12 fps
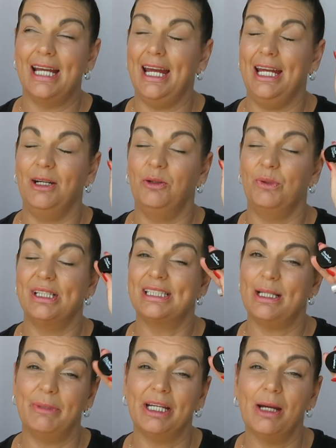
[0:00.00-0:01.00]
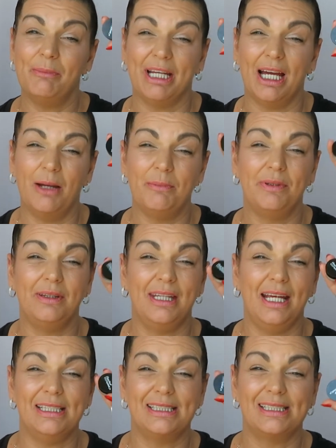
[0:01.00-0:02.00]
And with summer coming up,
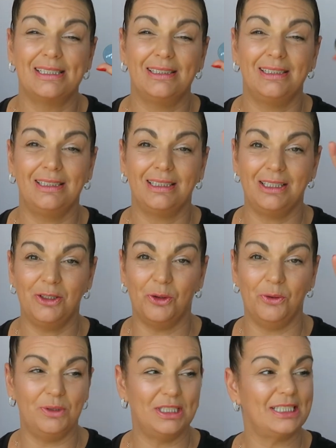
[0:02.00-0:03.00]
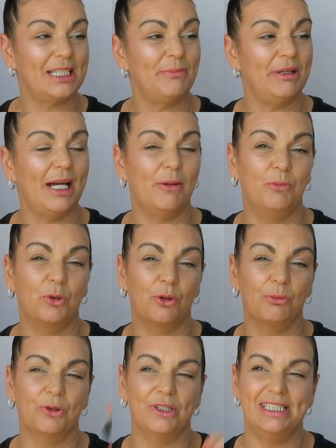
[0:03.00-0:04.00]
that's, you know, just going to become
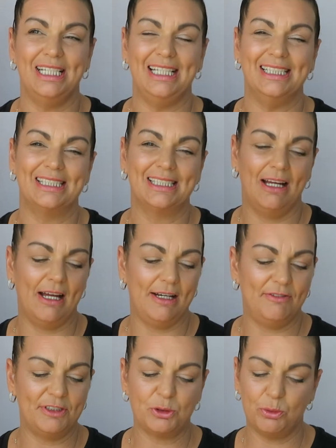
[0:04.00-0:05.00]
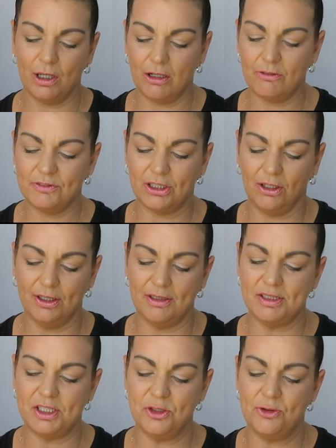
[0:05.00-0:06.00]
more and more intense. And for
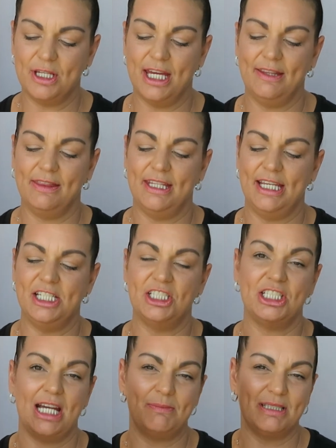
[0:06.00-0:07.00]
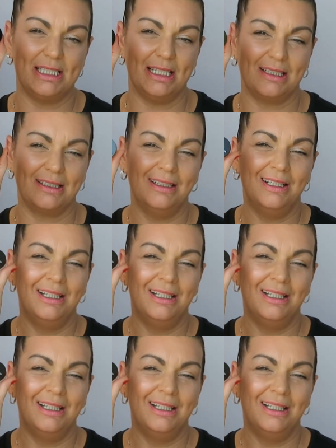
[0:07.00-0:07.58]
$12 you get the Chapstick